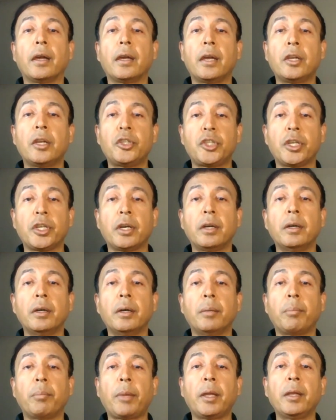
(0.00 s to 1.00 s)
Asia,
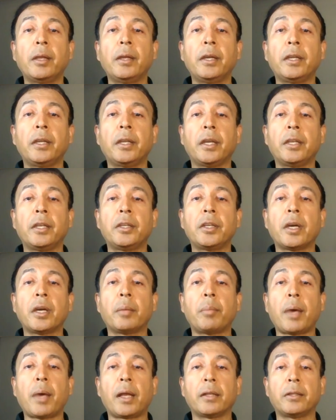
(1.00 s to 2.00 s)
mainly in India
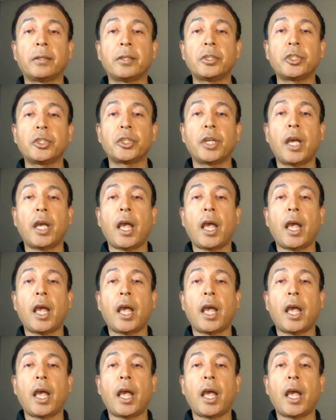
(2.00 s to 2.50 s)
and Bangladesh,